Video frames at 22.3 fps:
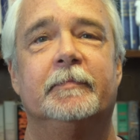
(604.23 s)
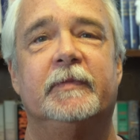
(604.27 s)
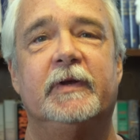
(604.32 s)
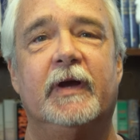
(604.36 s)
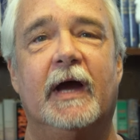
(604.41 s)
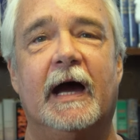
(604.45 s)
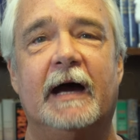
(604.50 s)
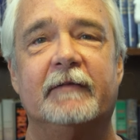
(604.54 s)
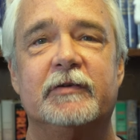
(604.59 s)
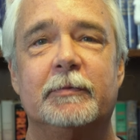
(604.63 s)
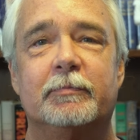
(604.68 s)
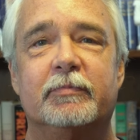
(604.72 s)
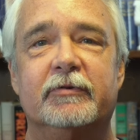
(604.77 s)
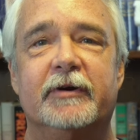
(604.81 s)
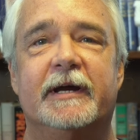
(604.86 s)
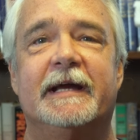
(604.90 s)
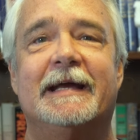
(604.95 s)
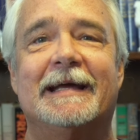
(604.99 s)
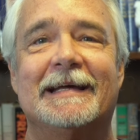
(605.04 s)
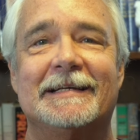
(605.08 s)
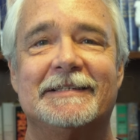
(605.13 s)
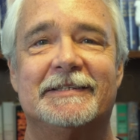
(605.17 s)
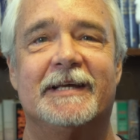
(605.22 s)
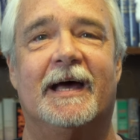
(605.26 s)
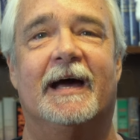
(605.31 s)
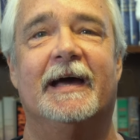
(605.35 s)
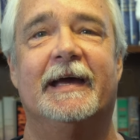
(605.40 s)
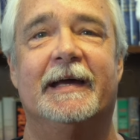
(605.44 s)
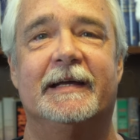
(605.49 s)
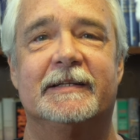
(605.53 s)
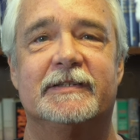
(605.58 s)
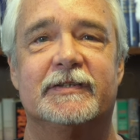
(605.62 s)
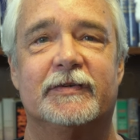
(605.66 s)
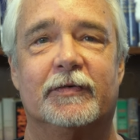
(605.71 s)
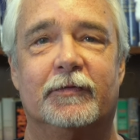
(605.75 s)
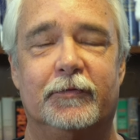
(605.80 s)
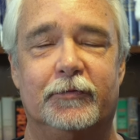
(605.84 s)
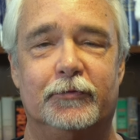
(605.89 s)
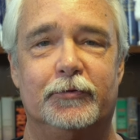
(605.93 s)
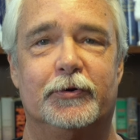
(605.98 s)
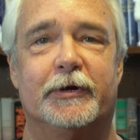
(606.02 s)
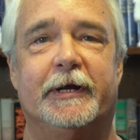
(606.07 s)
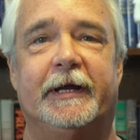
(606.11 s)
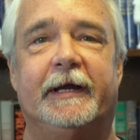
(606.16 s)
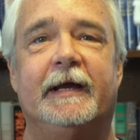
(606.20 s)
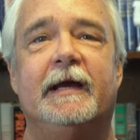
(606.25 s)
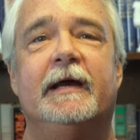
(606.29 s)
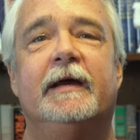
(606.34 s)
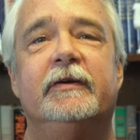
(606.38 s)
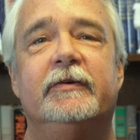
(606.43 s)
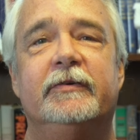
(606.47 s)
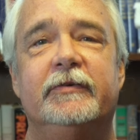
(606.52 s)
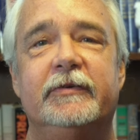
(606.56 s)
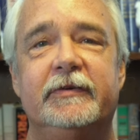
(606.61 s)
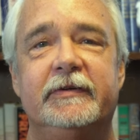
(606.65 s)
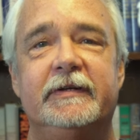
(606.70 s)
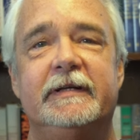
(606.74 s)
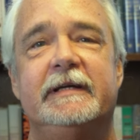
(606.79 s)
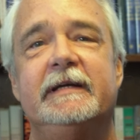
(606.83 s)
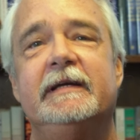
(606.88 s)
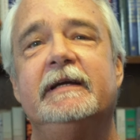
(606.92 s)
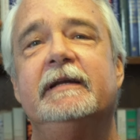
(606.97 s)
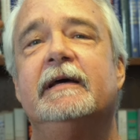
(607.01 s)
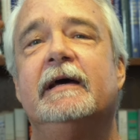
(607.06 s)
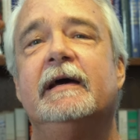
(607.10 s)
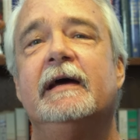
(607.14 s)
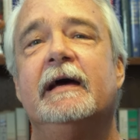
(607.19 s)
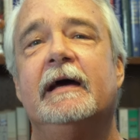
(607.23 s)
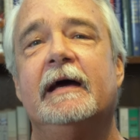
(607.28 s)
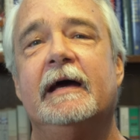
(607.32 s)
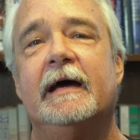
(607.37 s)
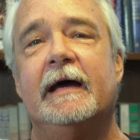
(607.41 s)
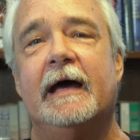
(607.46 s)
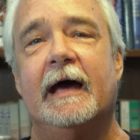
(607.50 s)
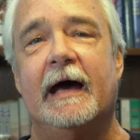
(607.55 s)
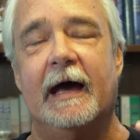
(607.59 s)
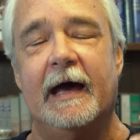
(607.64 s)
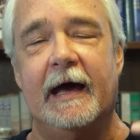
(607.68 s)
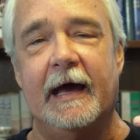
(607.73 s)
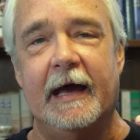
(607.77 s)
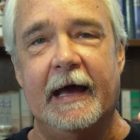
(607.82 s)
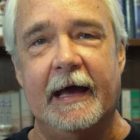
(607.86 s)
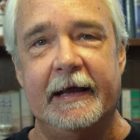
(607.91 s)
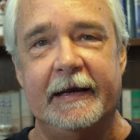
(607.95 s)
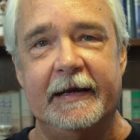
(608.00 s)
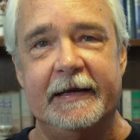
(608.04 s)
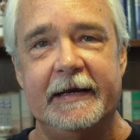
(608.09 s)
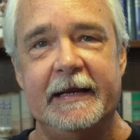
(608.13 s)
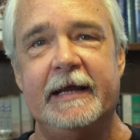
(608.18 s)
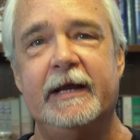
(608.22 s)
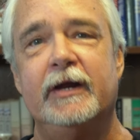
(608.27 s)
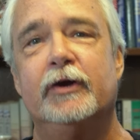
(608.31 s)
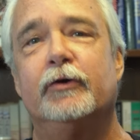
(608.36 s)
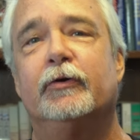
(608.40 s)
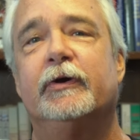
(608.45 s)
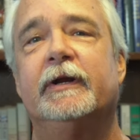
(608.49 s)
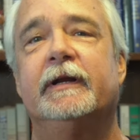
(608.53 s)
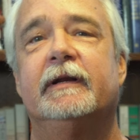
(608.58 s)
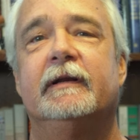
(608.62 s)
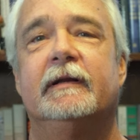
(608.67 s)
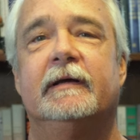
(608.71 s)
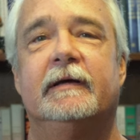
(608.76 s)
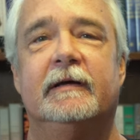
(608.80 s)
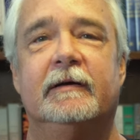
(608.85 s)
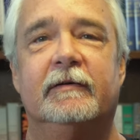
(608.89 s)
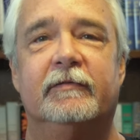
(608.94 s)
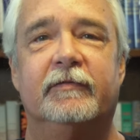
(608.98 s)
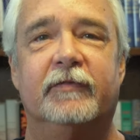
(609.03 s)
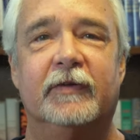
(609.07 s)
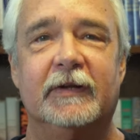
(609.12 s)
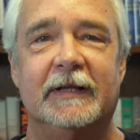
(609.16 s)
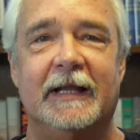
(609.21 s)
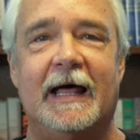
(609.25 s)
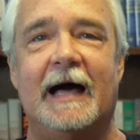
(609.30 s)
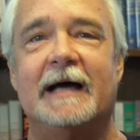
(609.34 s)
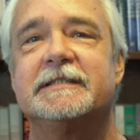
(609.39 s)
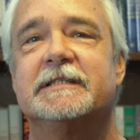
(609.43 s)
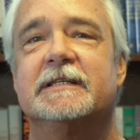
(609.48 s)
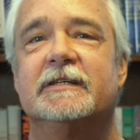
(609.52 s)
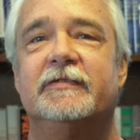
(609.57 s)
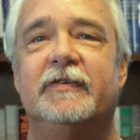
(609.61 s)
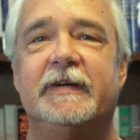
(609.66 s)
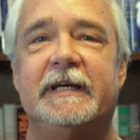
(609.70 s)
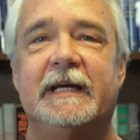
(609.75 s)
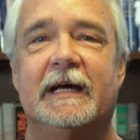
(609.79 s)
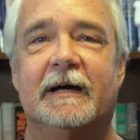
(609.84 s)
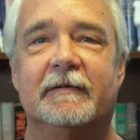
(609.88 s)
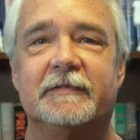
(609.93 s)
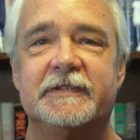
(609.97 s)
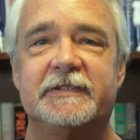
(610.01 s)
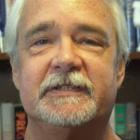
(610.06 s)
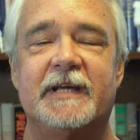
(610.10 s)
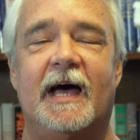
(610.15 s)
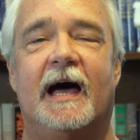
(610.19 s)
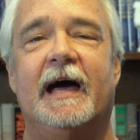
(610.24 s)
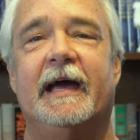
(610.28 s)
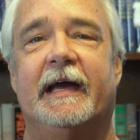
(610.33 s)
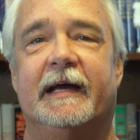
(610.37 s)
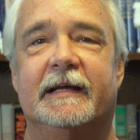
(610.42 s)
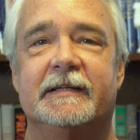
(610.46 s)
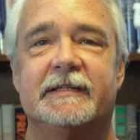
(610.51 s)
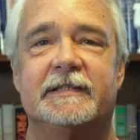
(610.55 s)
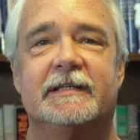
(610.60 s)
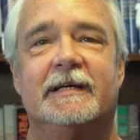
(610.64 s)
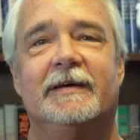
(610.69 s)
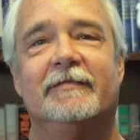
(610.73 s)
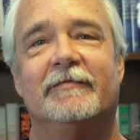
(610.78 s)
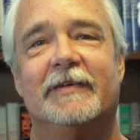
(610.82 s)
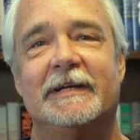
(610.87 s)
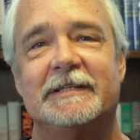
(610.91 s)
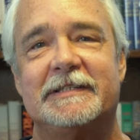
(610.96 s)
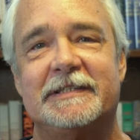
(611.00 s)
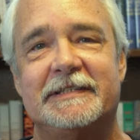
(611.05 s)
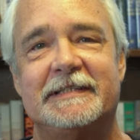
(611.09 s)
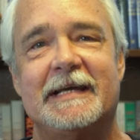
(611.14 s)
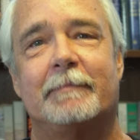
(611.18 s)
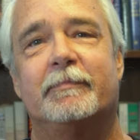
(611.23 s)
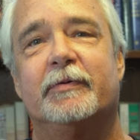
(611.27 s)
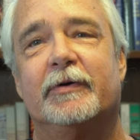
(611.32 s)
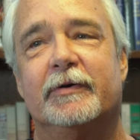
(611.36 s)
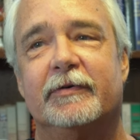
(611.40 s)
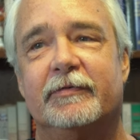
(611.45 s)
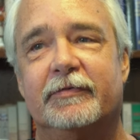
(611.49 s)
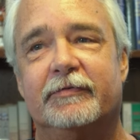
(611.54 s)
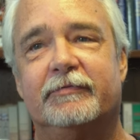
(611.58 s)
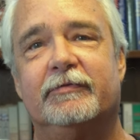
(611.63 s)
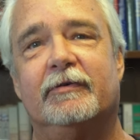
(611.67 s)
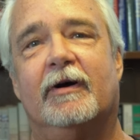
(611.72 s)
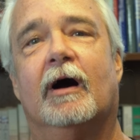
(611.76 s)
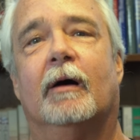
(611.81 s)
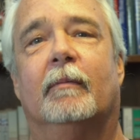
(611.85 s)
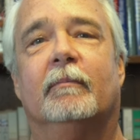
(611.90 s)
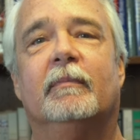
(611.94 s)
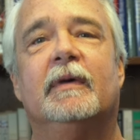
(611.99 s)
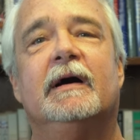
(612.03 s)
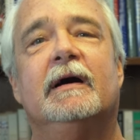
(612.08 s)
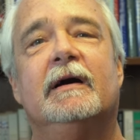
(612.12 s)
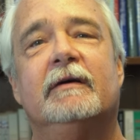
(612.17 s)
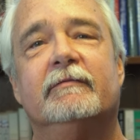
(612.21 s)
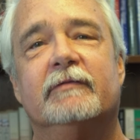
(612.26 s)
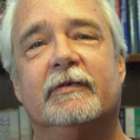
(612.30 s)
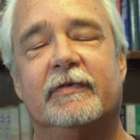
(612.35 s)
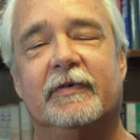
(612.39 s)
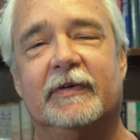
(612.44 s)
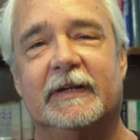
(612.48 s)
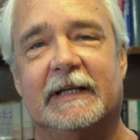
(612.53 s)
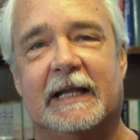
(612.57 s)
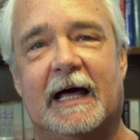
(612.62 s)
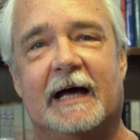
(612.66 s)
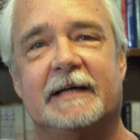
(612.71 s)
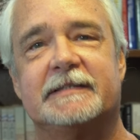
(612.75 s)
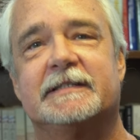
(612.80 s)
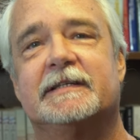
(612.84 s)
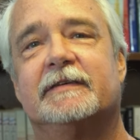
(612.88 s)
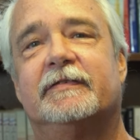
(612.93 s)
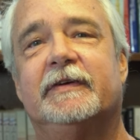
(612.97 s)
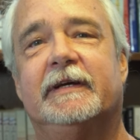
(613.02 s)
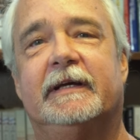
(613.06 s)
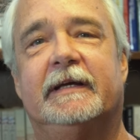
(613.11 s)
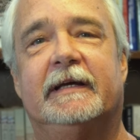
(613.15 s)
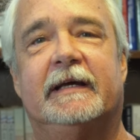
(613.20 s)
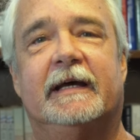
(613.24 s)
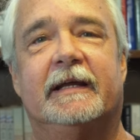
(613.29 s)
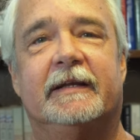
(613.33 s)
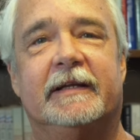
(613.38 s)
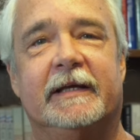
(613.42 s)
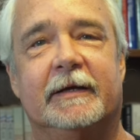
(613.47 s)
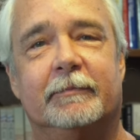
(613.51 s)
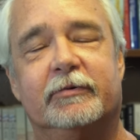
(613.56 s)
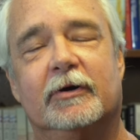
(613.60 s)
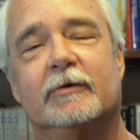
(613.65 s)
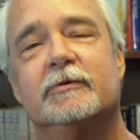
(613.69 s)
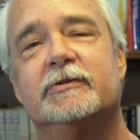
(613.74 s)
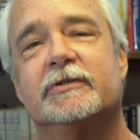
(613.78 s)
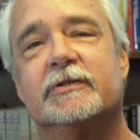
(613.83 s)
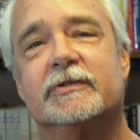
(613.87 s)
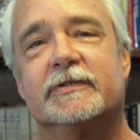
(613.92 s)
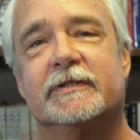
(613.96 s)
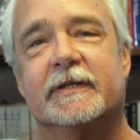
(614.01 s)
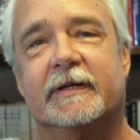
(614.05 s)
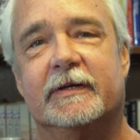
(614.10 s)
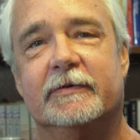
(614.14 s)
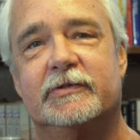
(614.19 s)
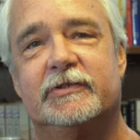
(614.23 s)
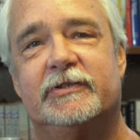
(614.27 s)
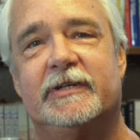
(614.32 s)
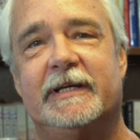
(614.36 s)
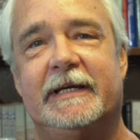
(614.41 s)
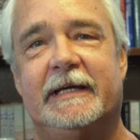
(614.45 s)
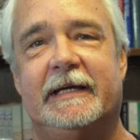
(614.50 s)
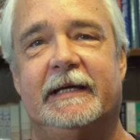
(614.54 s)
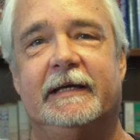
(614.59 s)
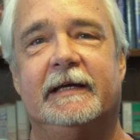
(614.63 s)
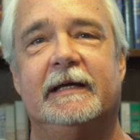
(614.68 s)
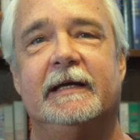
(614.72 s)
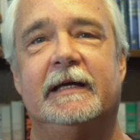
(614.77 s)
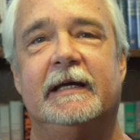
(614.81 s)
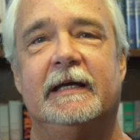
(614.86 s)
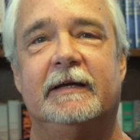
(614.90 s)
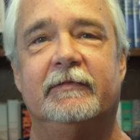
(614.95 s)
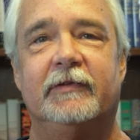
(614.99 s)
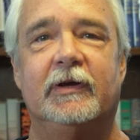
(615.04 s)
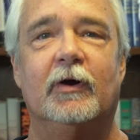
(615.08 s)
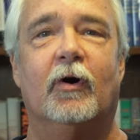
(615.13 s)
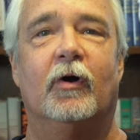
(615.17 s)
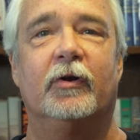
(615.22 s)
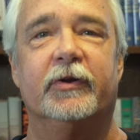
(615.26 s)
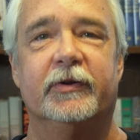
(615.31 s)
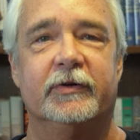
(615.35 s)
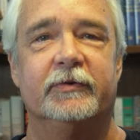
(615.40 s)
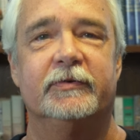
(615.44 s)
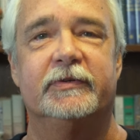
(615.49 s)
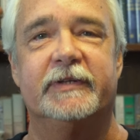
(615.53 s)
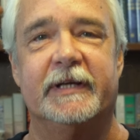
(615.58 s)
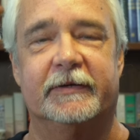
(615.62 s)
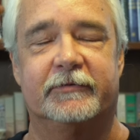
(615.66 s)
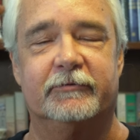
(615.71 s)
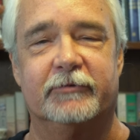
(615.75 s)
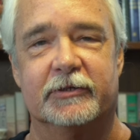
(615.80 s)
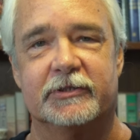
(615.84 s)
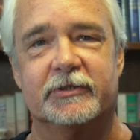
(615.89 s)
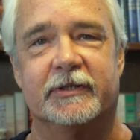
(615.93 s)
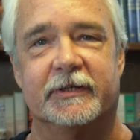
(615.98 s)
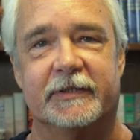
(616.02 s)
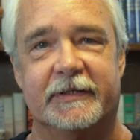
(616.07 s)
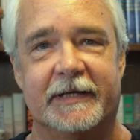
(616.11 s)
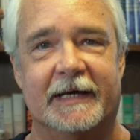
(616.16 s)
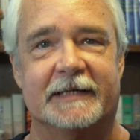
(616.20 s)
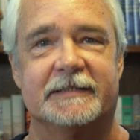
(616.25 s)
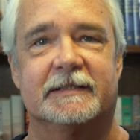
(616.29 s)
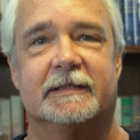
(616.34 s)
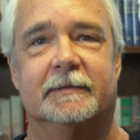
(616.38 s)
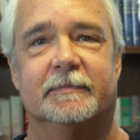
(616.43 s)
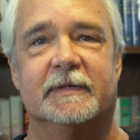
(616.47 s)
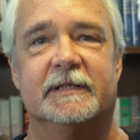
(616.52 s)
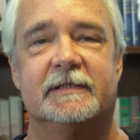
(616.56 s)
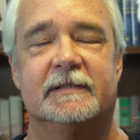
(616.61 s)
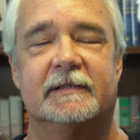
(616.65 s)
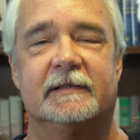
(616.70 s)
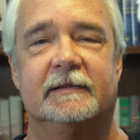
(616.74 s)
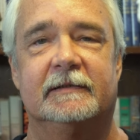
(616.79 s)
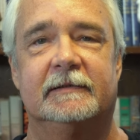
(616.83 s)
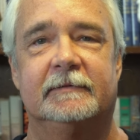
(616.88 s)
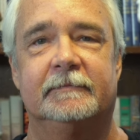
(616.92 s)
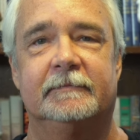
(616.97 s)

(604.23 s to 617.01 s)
You have to break science free. You need an inherent philosophy of science that's separate from the philosophy and the approaches that you see in the Old and New Christian Testaments.